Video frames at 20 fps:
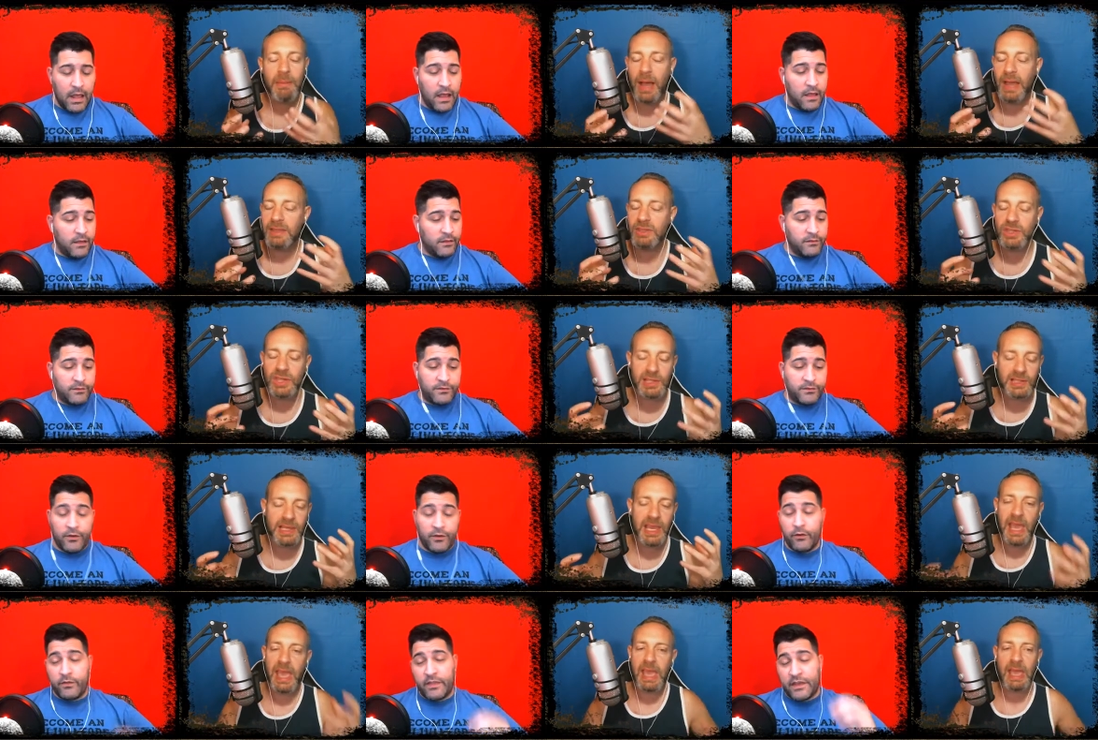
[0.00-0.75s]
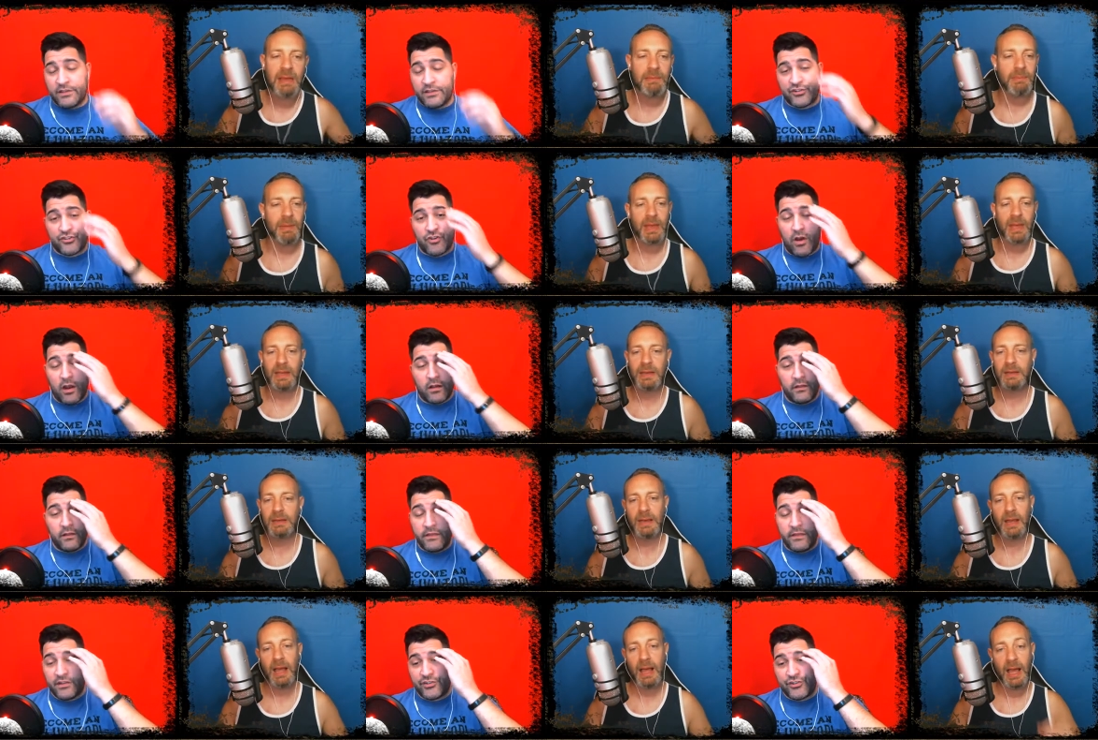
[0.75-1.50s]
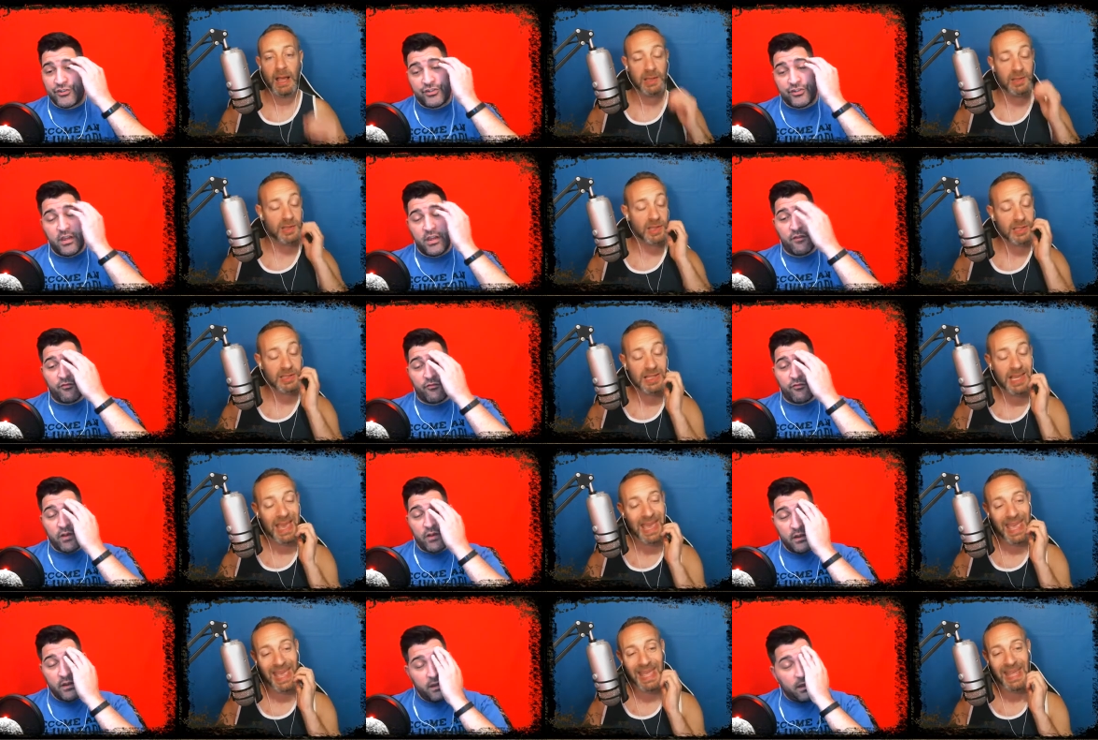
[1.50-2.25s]
Speaker 1: just can't. They're struggling. They're
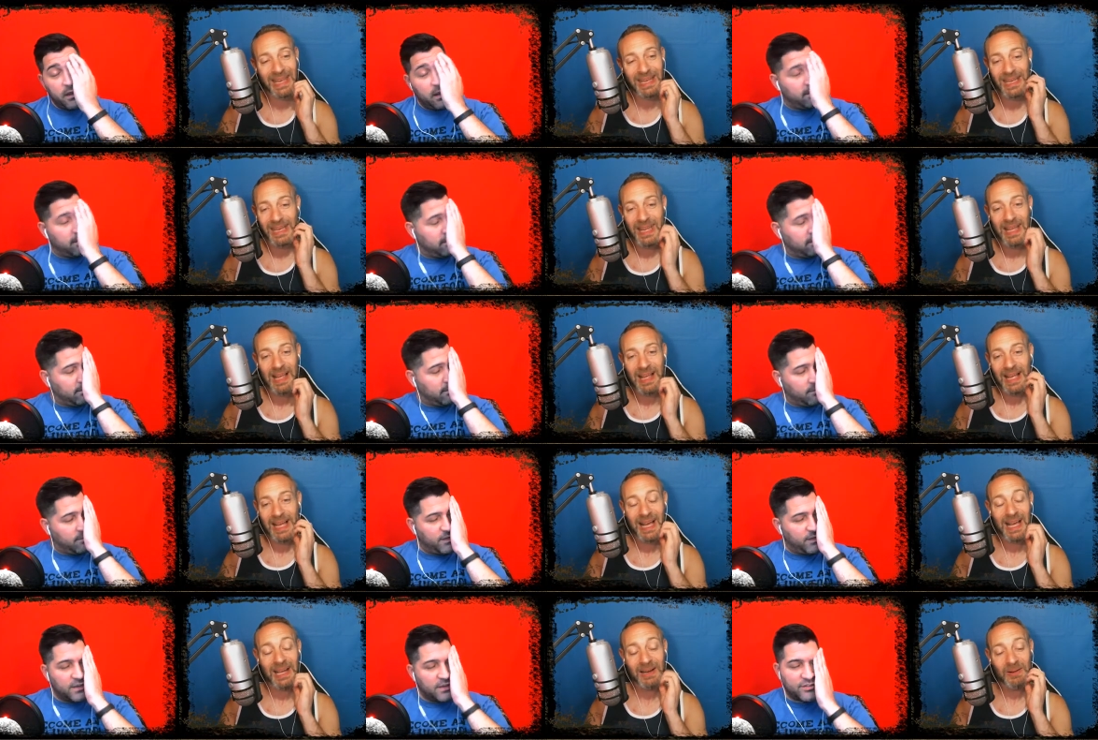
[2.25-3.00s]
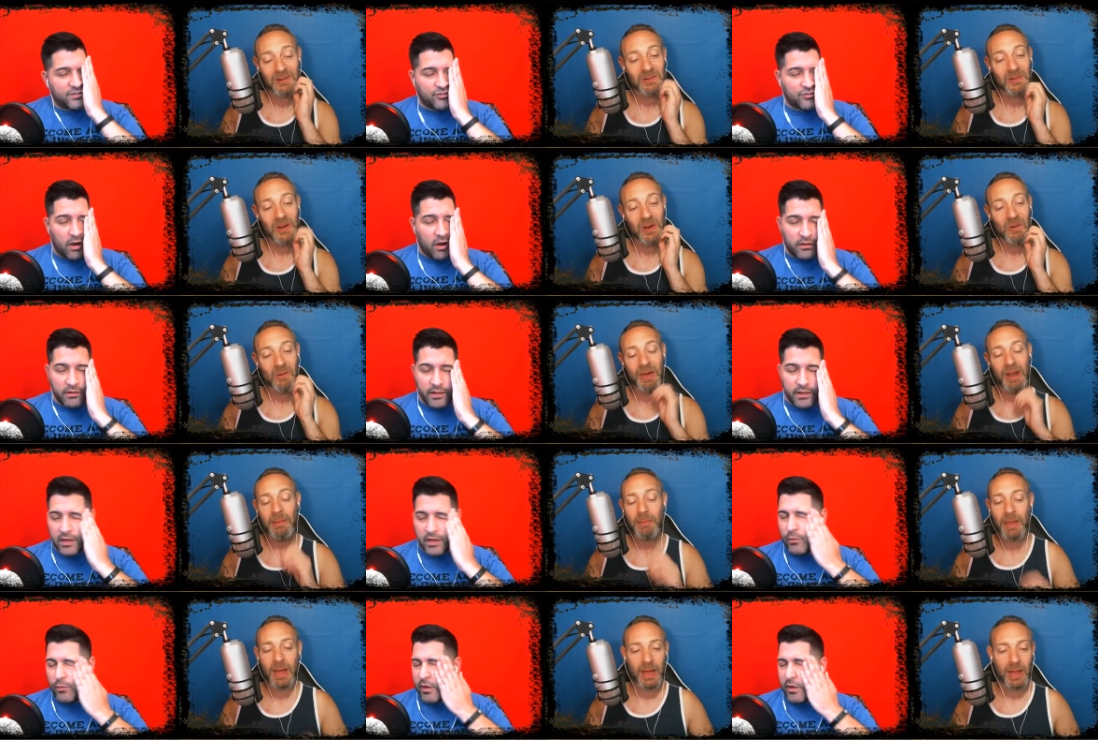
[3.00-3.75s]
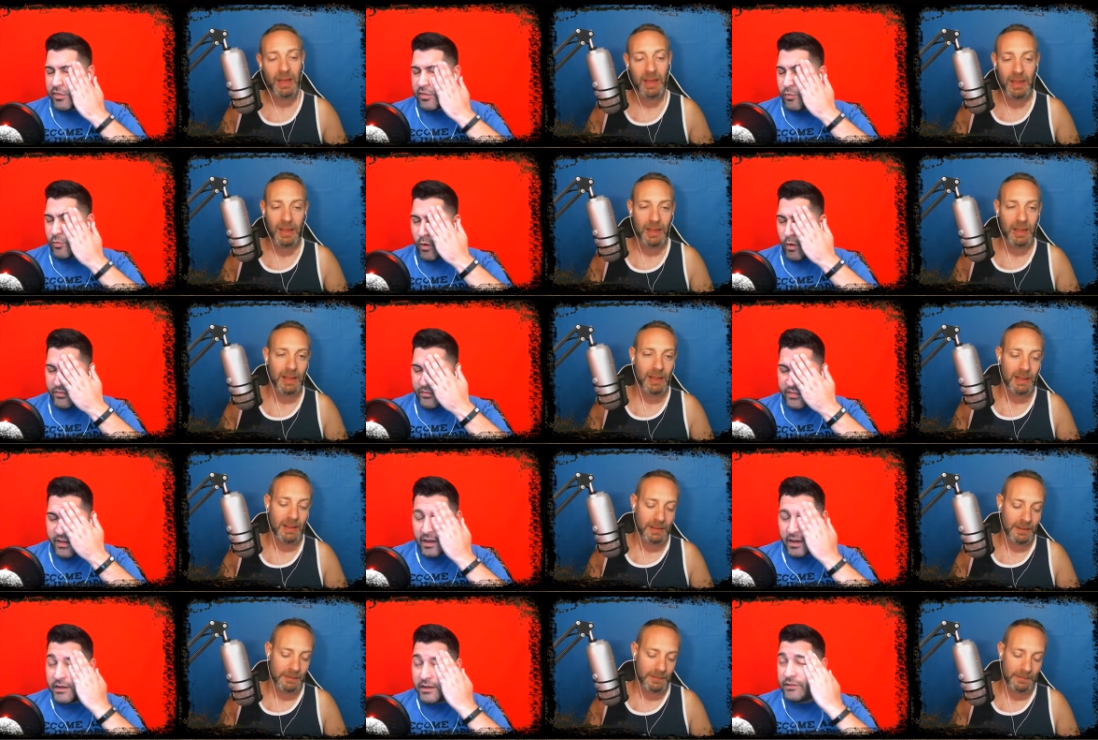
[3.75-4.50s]
really struggling with what
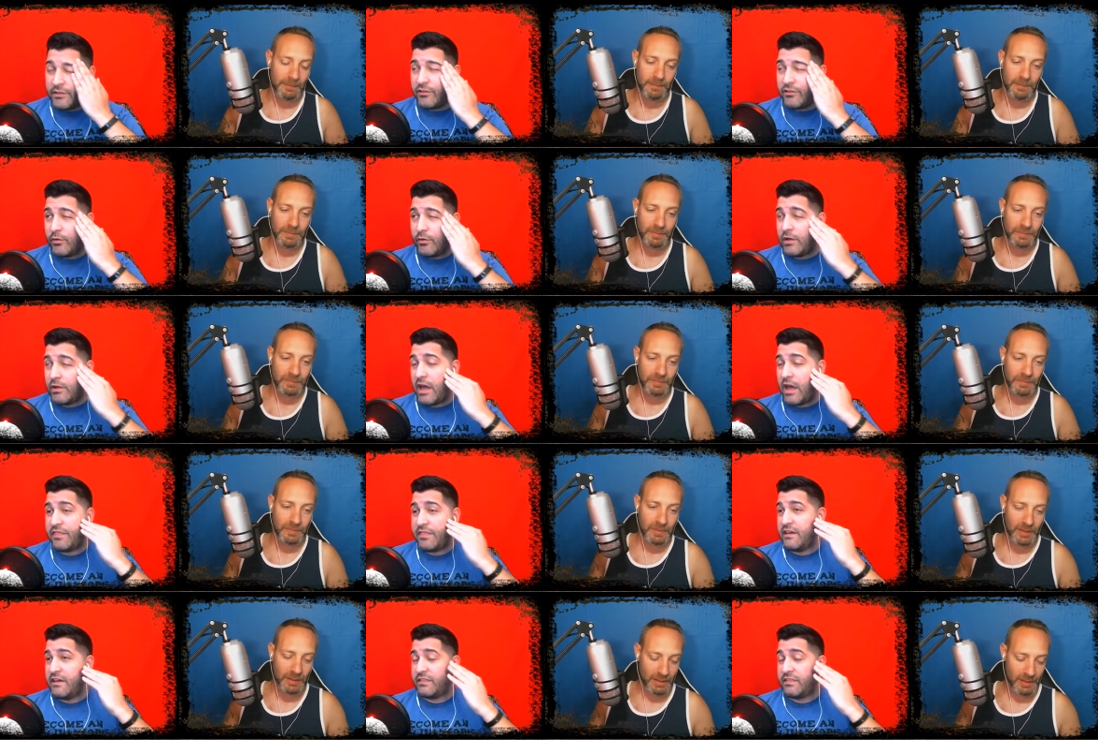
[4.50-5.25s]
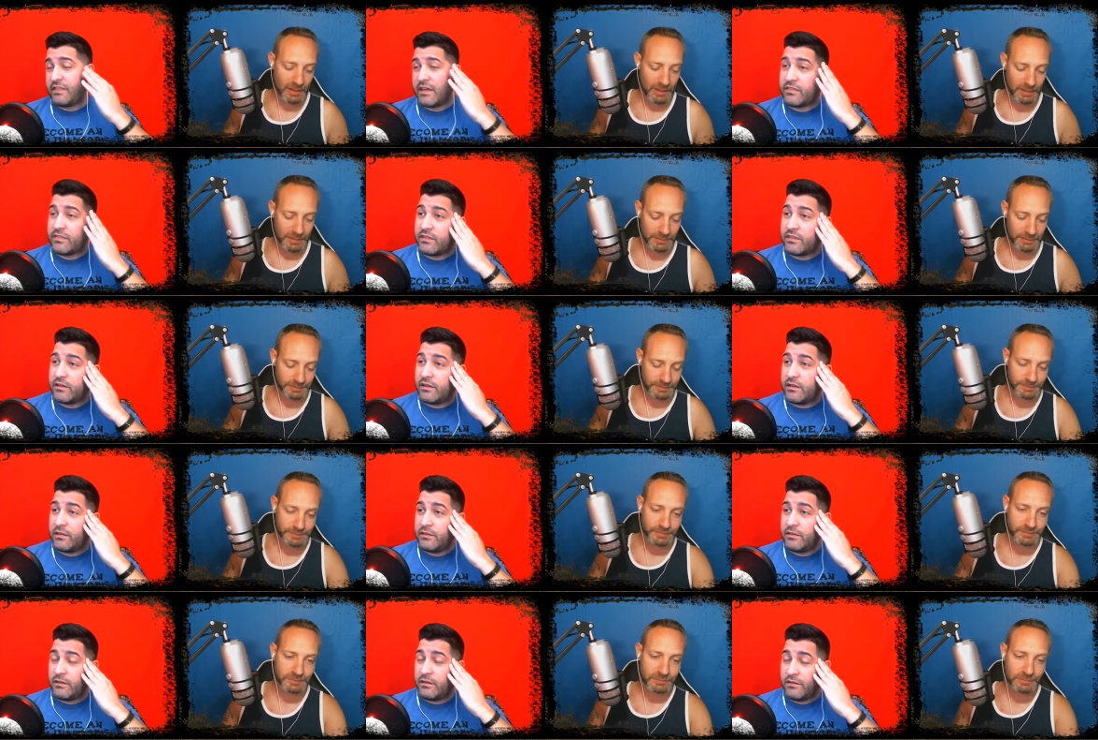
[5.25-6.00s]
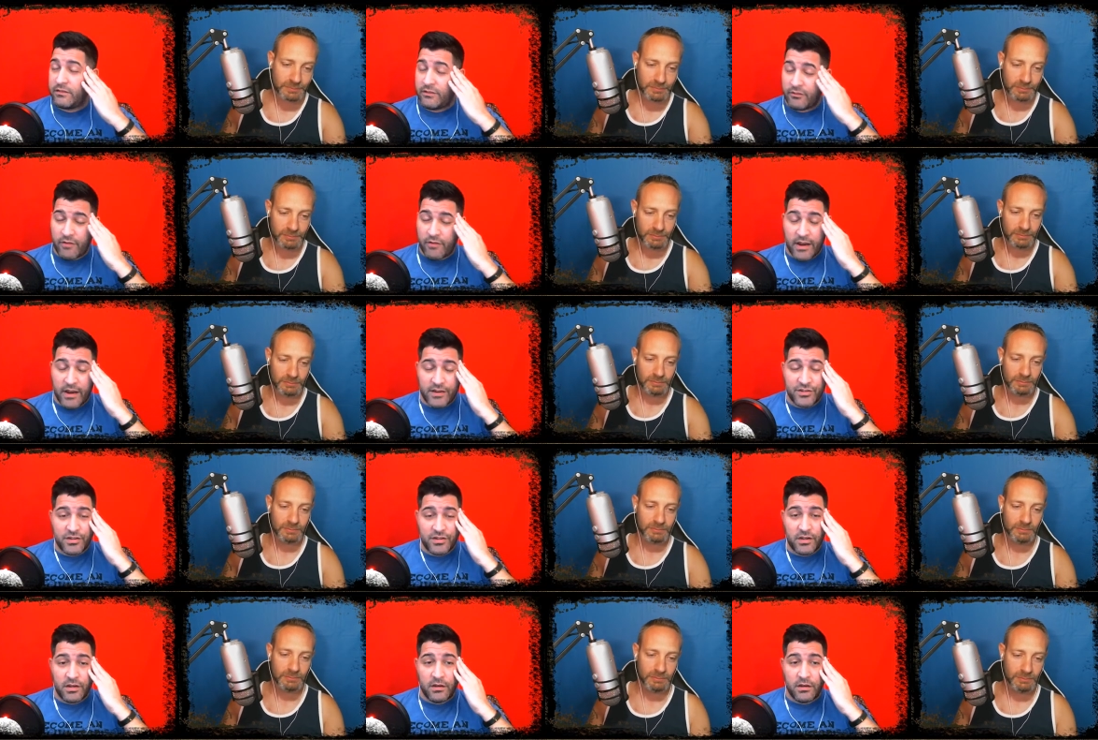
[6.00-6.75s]
they're gonna do. I think that the
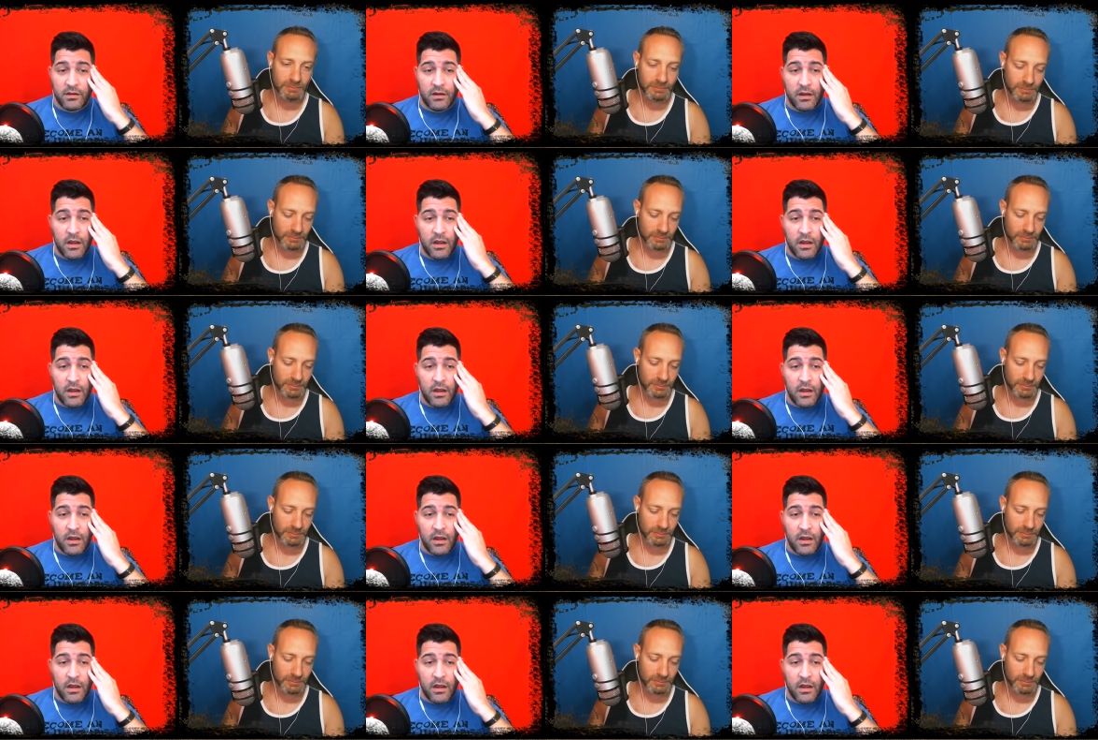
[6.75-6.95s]
direction.